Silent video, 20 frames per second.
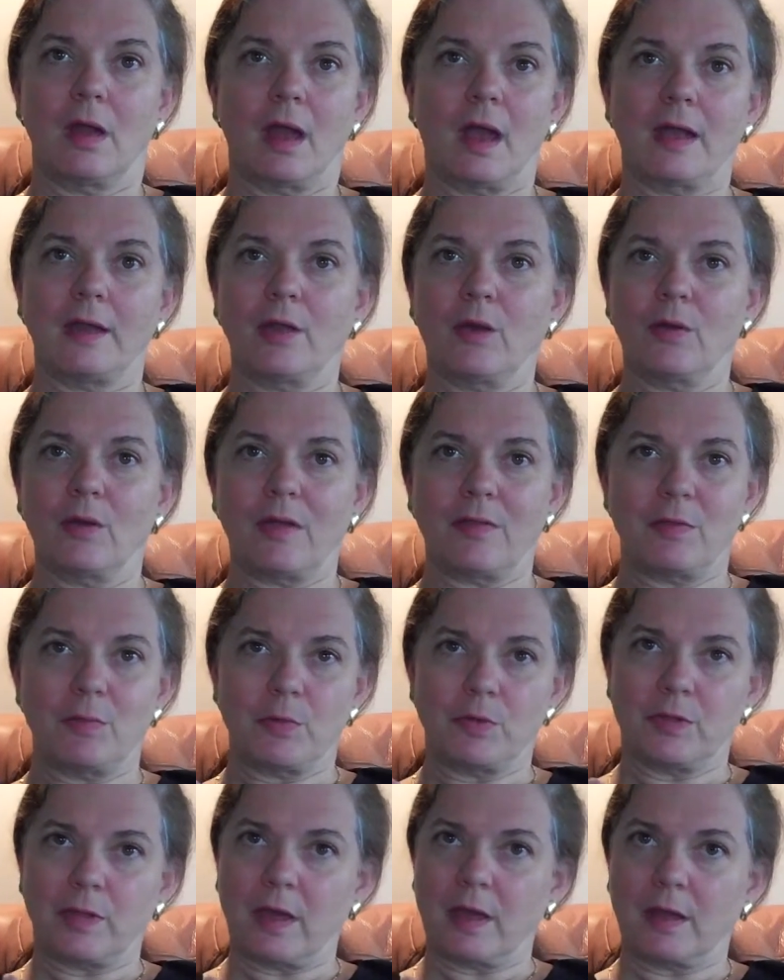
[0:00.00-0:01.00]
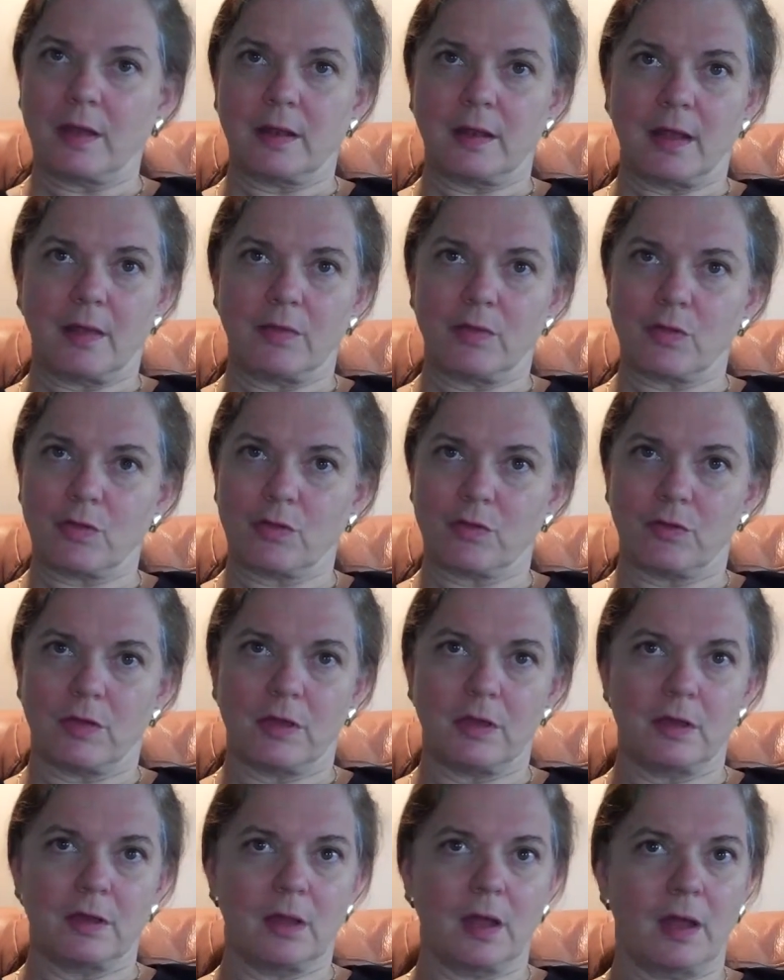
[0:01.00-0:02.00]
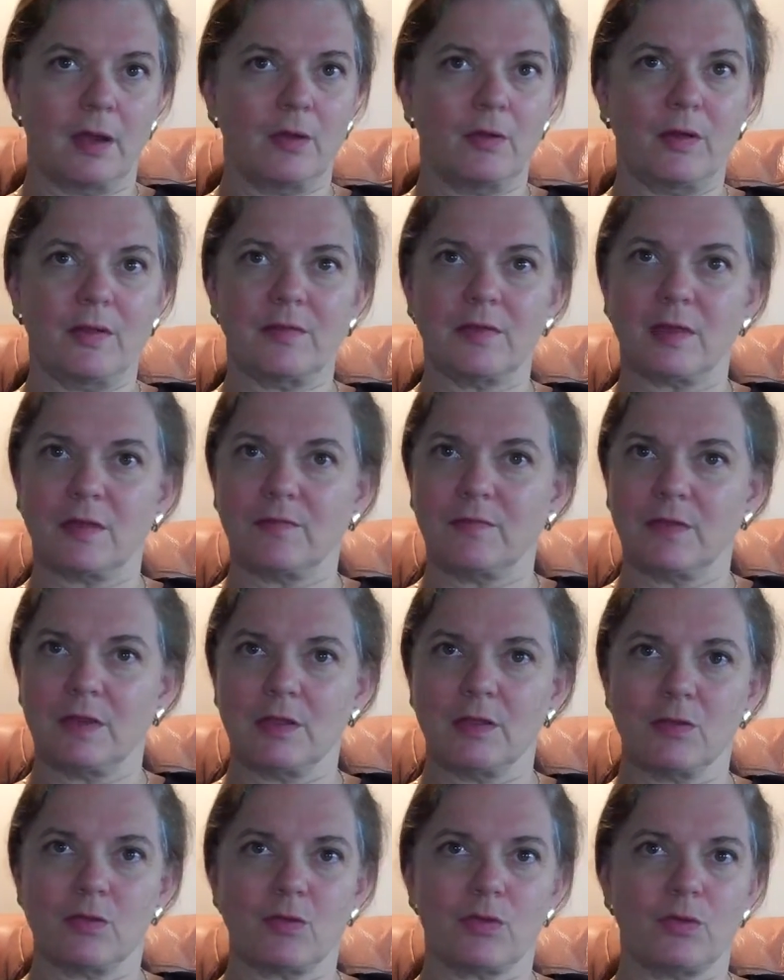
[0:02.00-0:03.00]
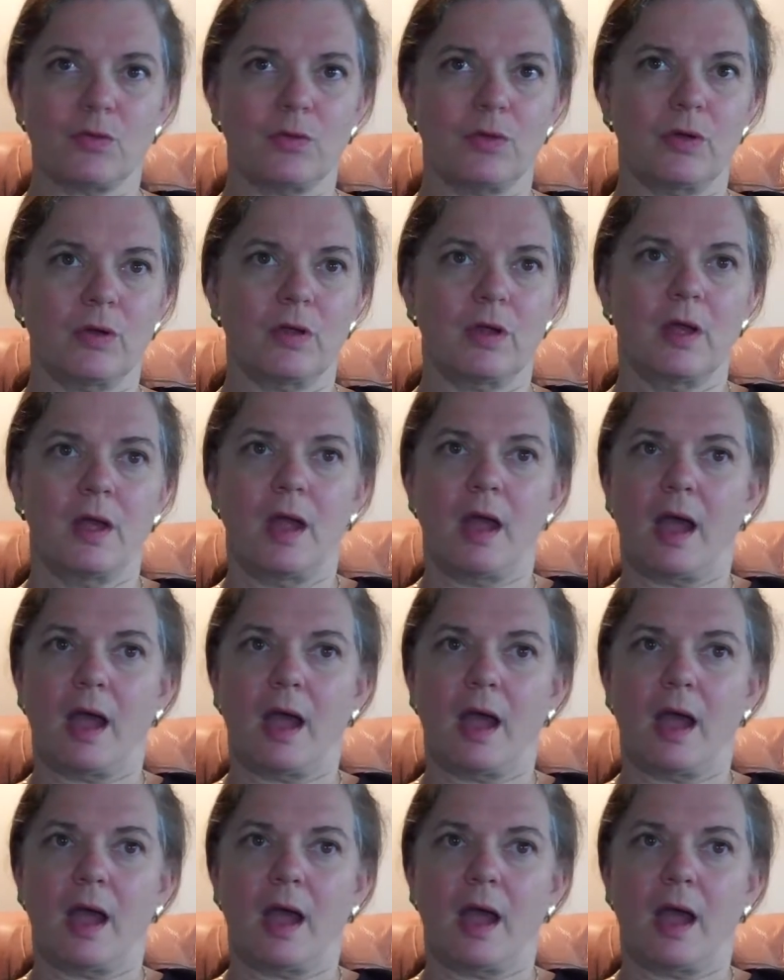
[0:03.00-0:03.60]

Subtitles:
I don't have the bodega down the street. I don't have the convenience store.